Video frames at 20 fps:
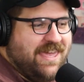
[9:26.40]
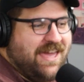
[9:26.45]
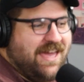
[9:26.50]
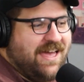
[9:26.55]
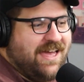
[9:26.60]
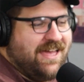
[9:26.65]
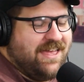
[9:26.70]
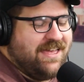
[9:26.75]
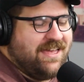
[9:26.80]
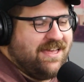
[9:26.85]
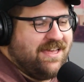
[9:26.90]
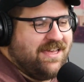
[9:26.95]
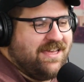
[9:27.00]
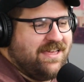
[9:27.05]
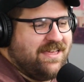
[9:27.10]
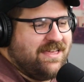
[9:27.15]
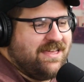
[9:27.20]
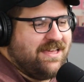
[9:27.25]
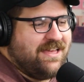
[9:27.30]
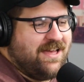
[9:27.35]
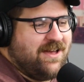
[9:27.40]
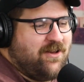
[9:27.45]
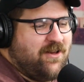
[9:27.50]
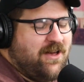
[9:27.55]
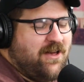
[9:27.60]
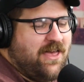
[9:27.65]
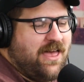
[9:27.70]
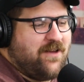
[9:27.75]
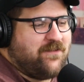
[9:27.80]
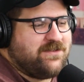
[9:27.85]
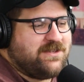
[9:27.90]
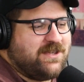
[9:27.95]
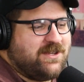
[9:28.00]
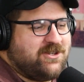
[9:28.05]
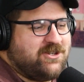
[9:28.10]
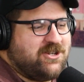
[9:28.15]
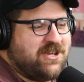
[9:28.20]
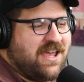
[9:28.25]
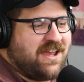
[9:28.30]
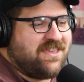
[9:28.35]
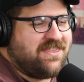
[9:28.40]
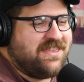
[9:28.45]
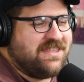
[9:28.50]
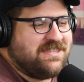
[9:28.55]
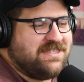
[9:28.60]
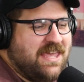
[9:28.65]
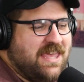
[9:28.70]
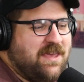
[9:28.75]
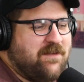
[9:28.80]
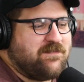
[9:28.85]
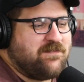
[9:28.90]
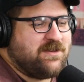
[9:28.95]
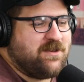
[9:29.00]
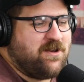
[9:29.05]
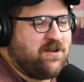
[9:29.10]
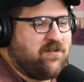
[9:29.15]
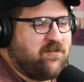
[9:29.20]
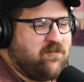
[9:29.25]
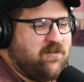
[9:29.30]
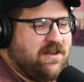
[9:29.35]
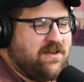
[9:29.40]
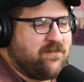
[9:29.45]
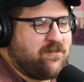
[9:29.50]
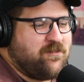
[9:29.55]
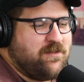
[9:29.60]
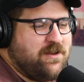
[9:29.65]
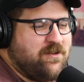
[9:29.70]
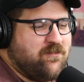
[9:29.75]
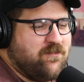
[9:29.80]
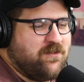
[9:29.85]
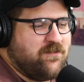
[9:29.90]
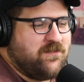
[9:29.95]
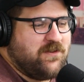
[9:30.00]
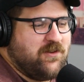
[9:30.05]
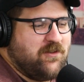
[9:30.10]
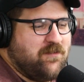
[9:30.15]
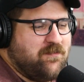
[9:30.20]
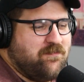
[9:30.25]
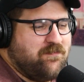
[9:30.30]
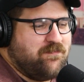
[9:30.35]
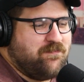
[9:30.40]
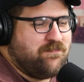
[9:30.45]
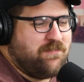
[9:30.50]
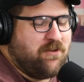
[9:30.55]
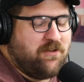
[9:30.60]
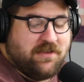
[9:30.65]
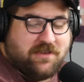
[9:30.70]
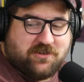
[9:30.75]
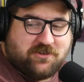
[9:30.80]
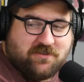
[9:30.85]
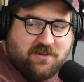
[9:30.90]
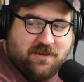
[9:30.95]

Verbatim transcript: yeah, uh, I'll, I'll, have to check the tapes on whenever we reviewed Bullet